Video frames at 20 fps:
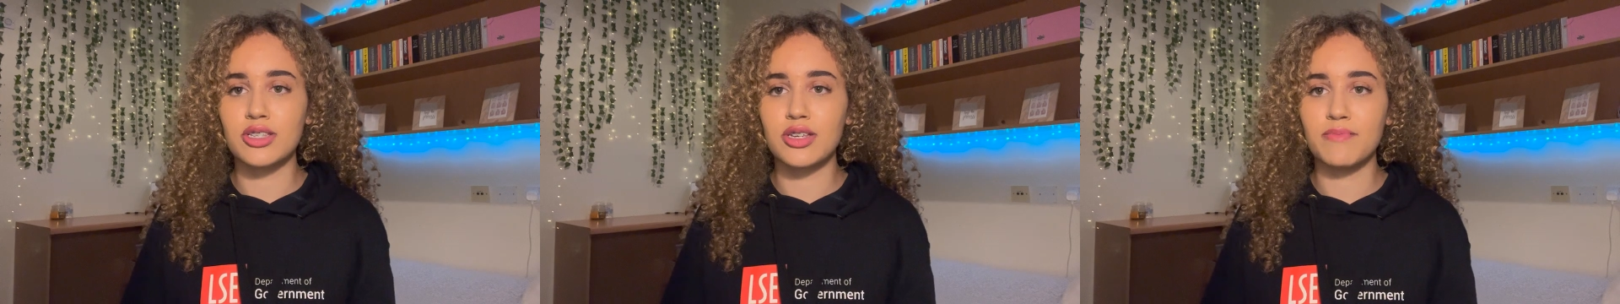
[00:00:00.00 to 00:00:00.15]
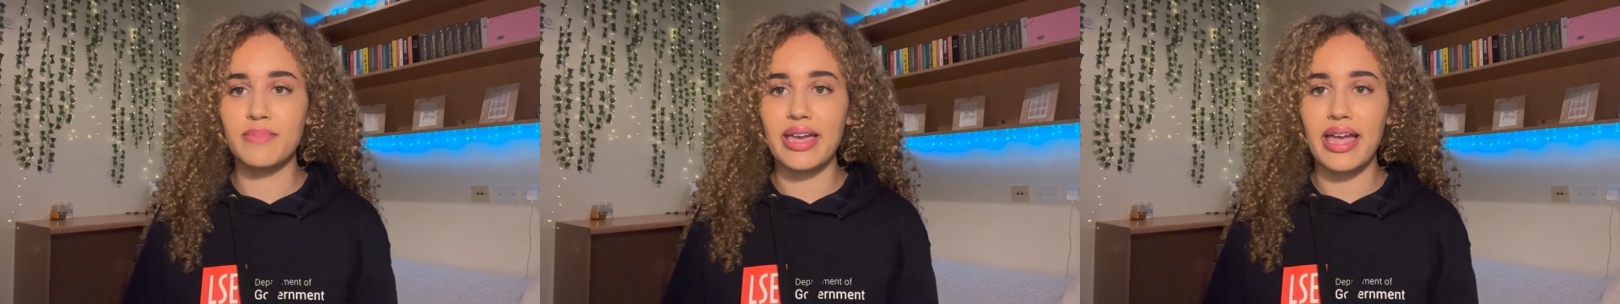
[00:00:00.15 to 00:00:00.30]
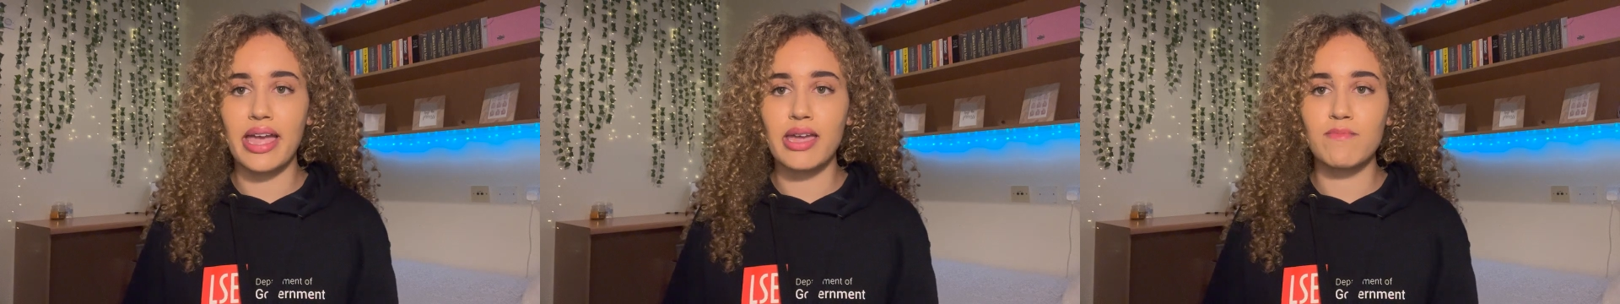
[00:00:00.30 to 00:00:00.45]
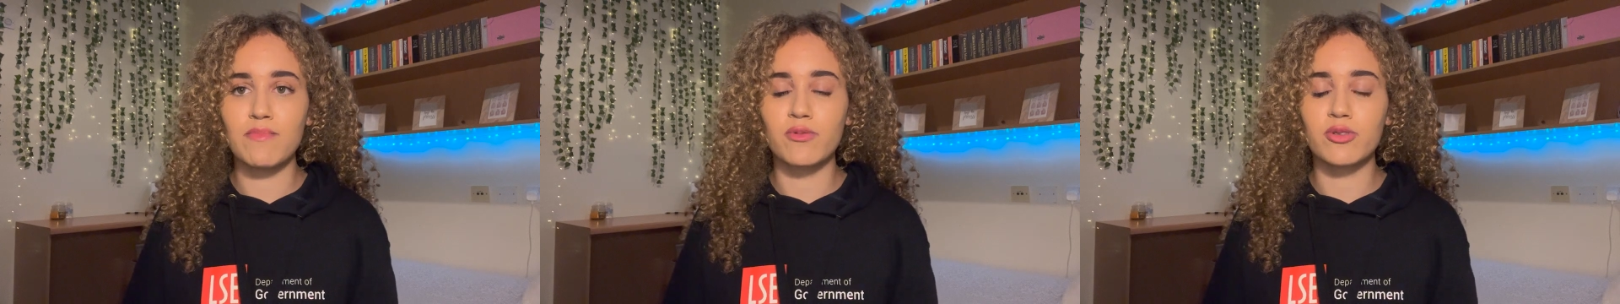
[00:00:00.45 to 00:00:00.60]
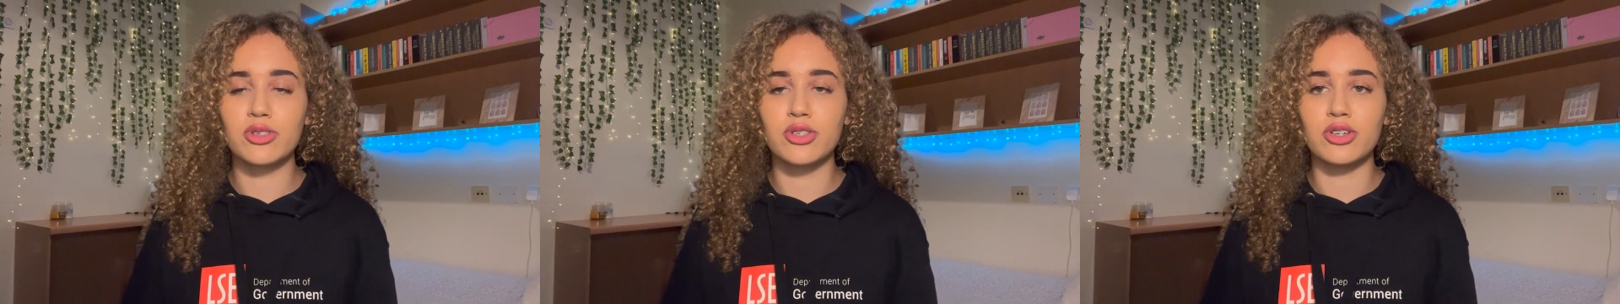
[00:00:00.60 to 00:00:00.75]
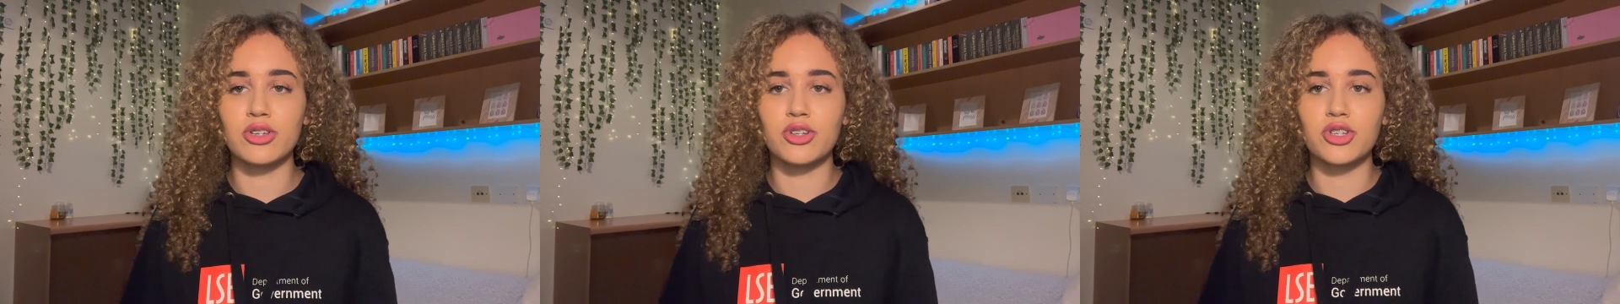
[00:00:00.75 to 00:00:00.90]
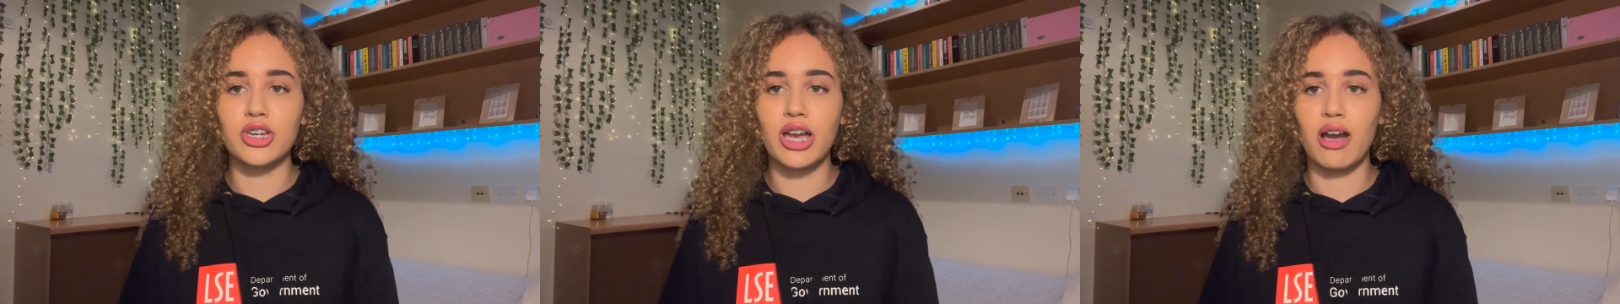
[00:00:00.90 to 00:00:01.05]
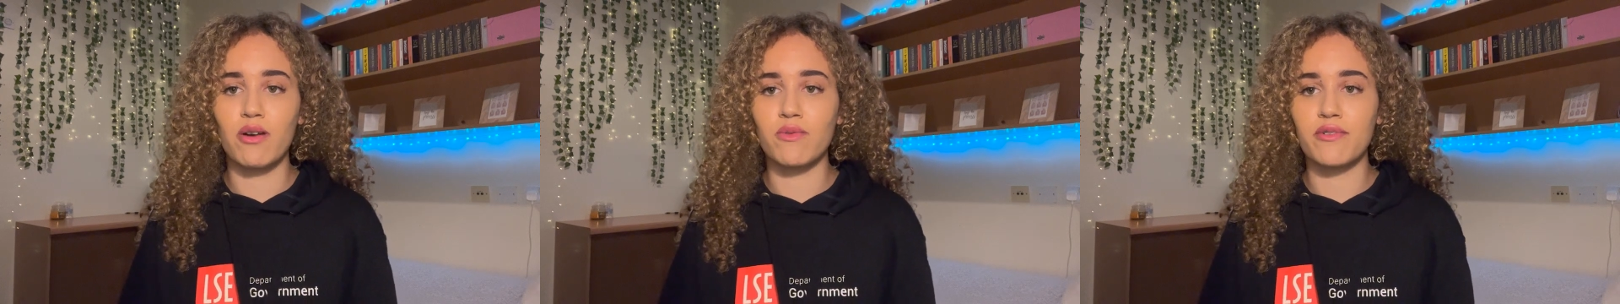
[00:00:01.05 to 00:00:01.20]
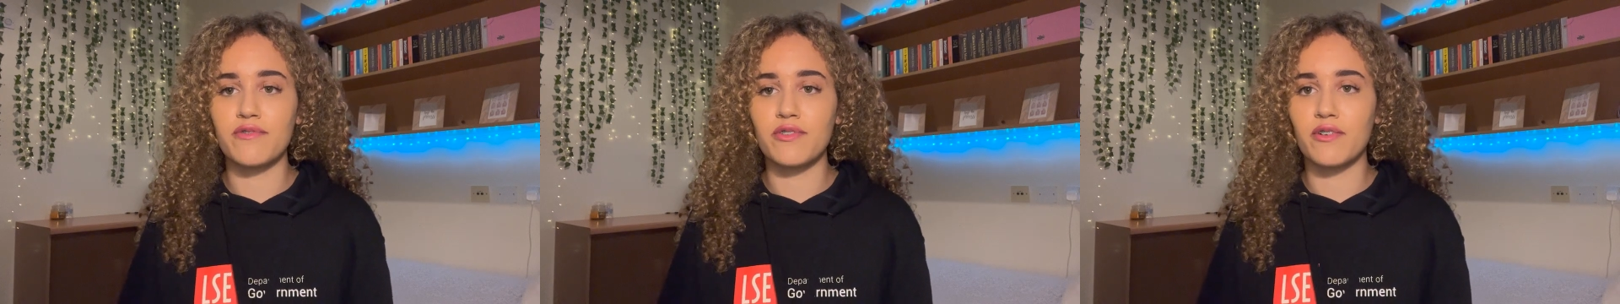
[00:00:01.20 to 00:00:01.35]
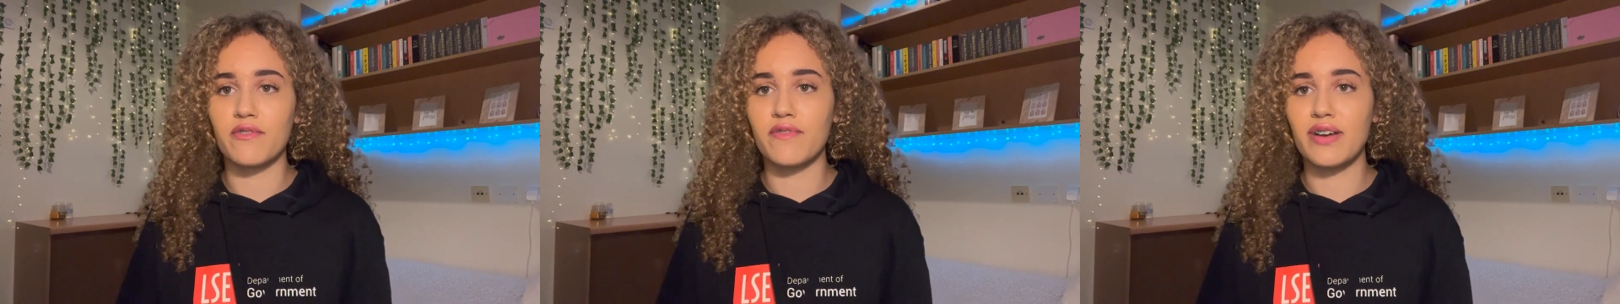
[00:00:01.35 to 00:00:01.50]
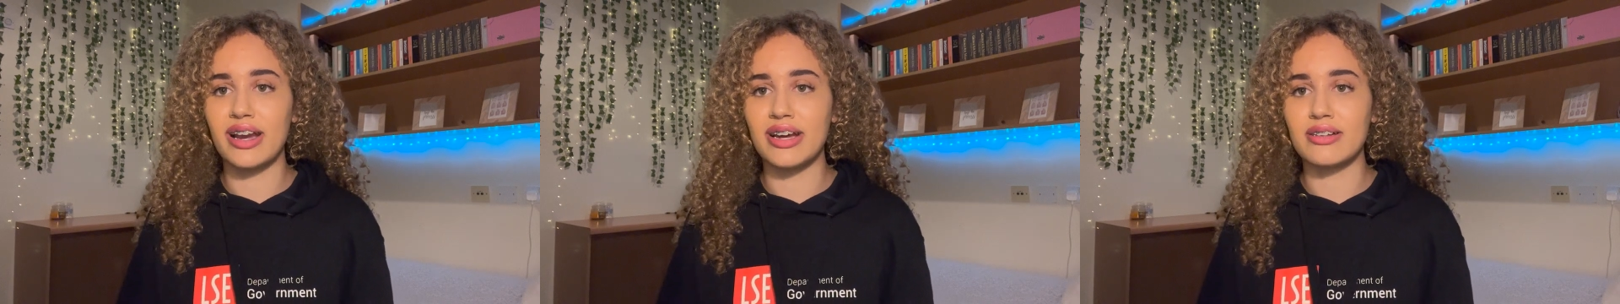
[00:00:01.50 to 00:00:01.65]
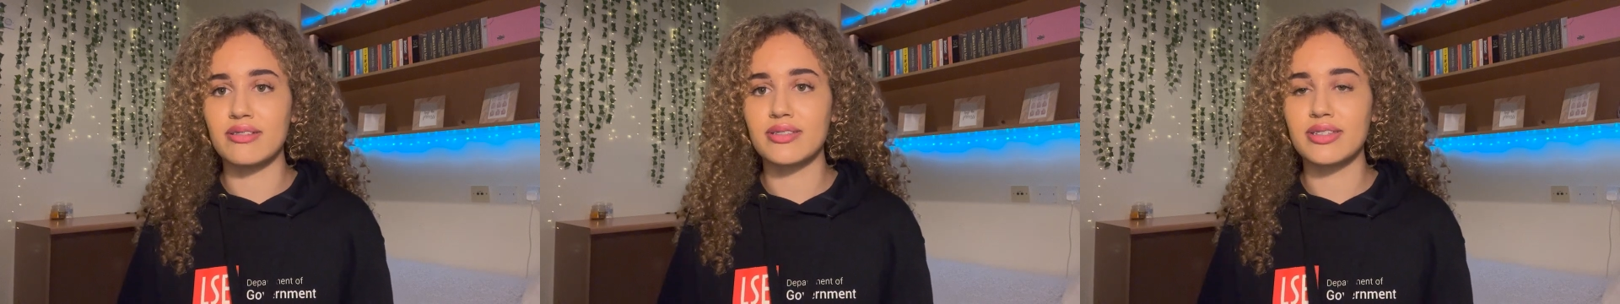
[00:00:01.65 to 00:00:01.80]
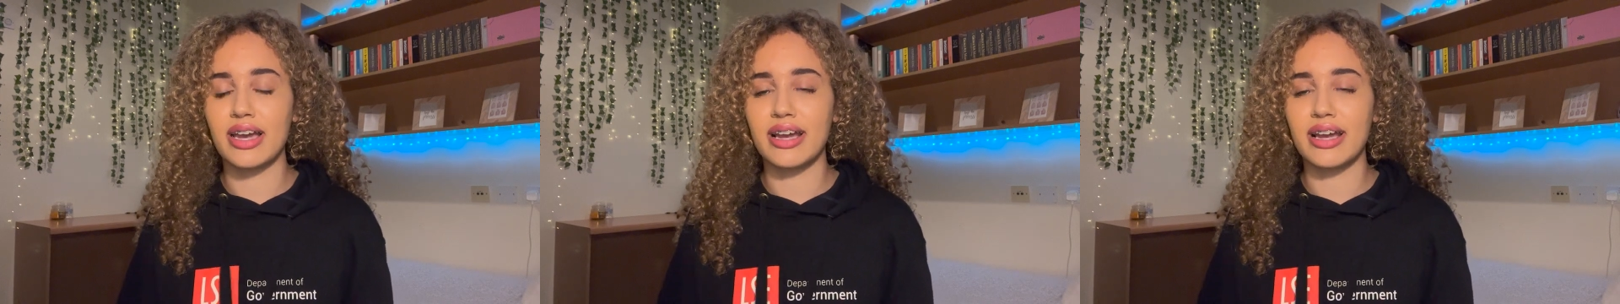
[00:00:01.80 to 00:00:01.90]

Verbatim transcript: to be able to chat with your friends.